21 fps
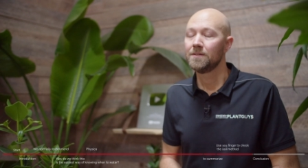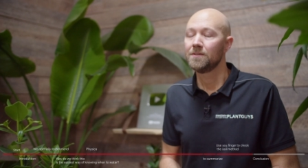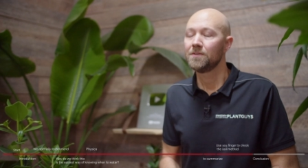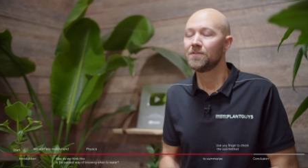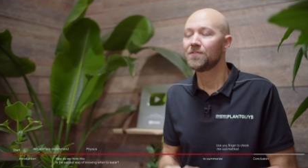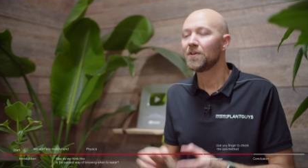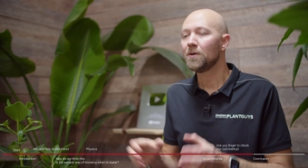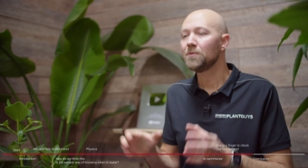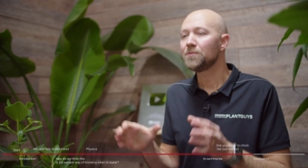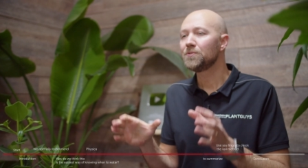
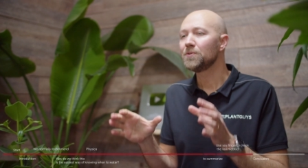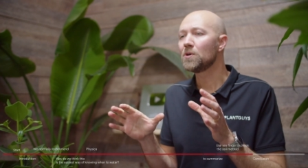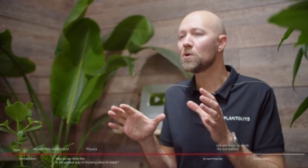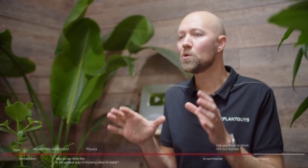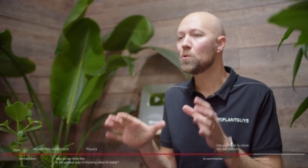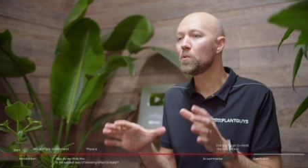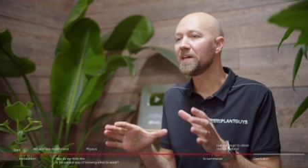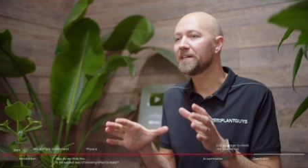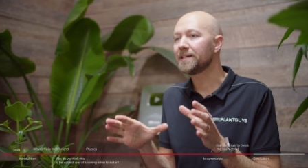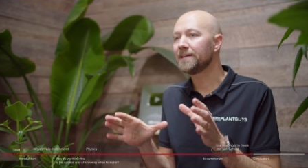So to
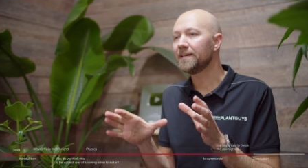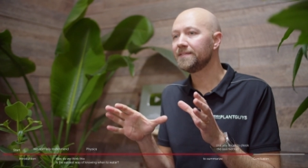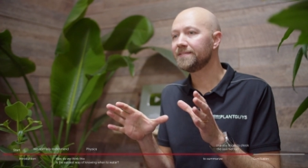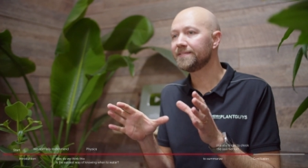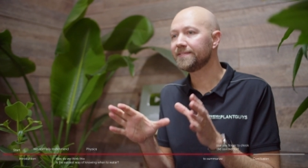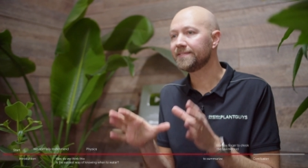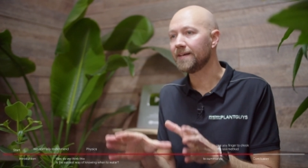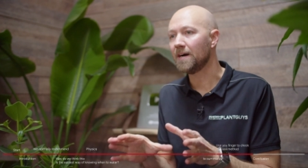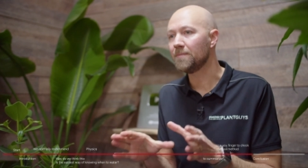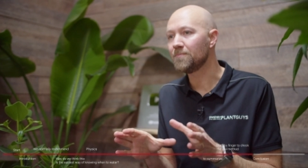quickly
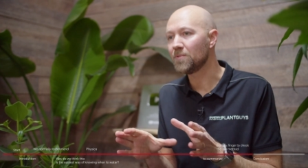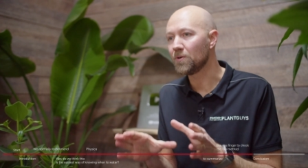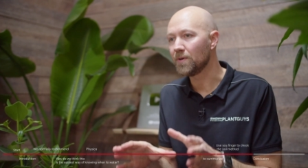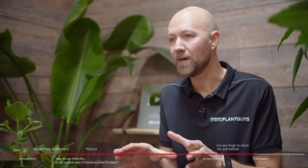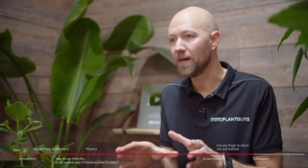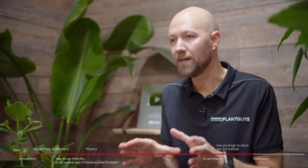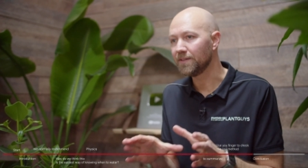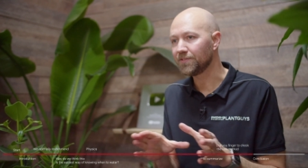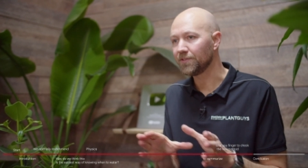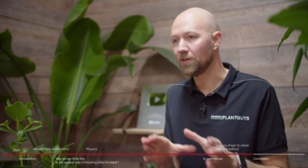
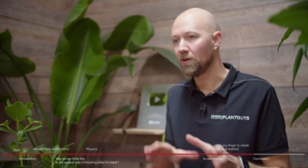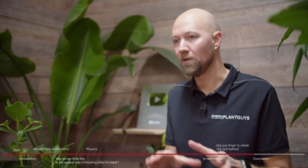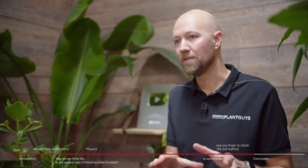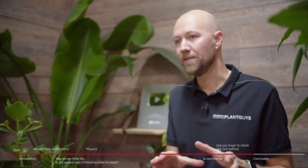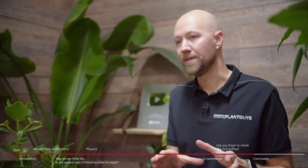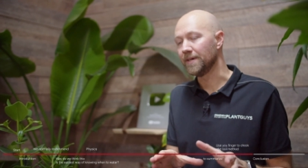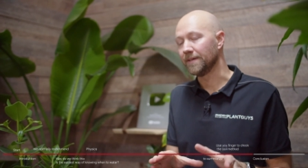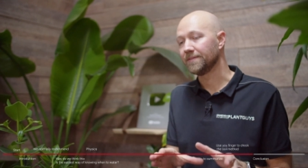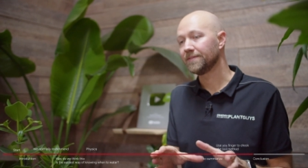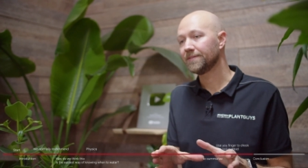summarize all
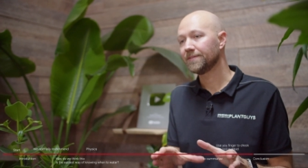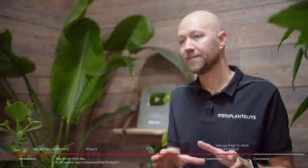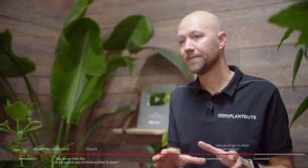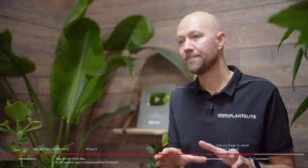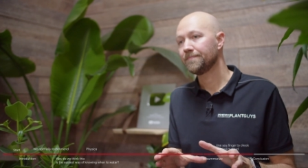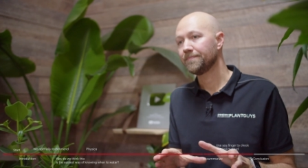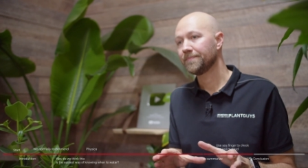this,